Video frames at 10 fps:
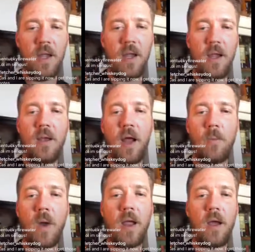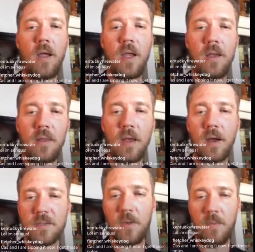and I write in the
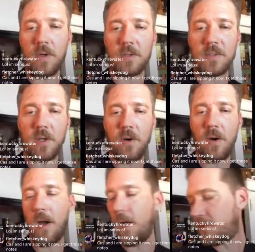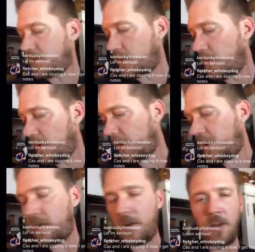cocktail book. So I scribble in
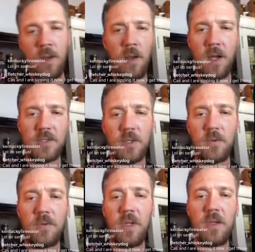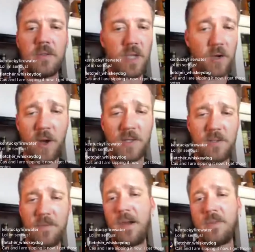it. I circle things. I cross
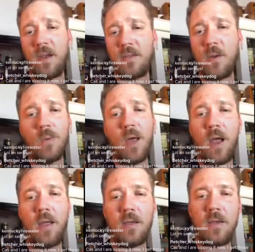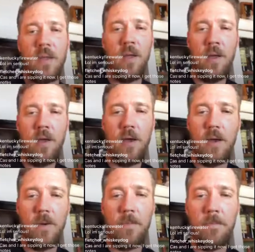stuff out that I don't like.
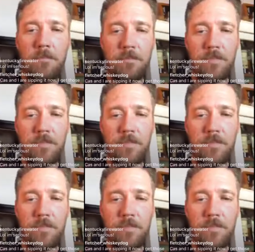I